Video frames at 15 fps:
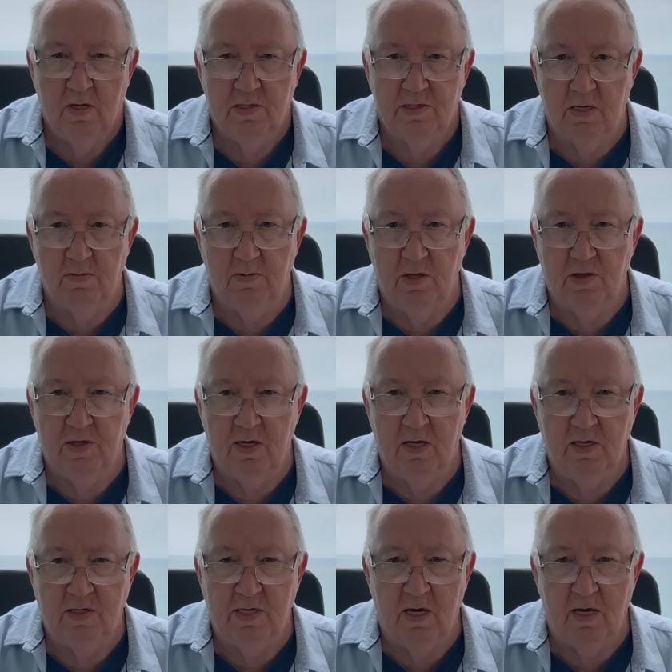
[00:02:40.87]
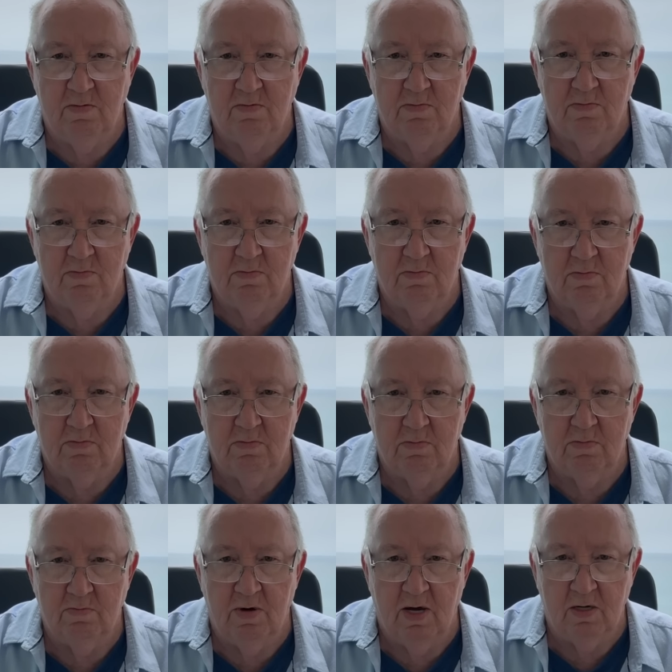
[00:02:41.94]
some of the things that
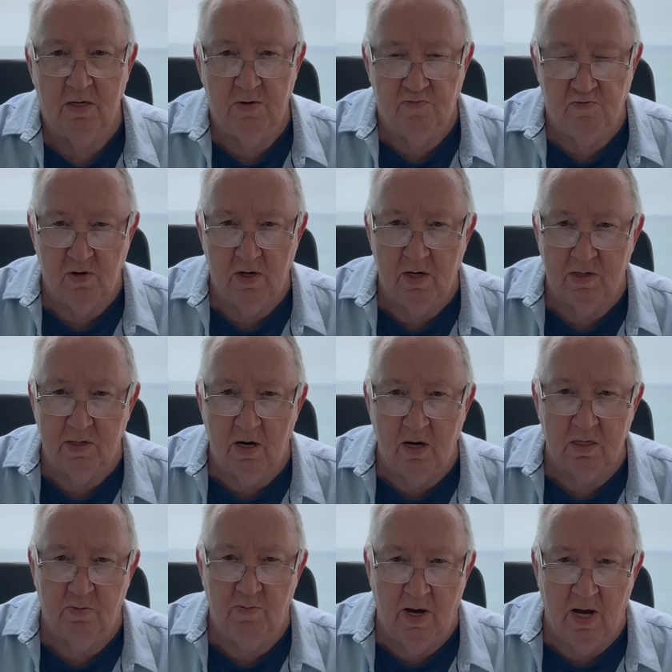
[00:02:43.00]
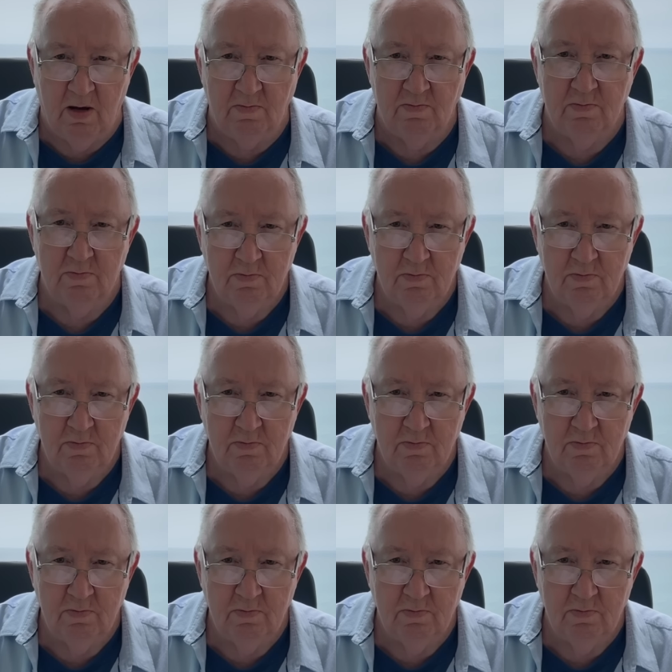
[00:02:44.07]
my good friend talks about.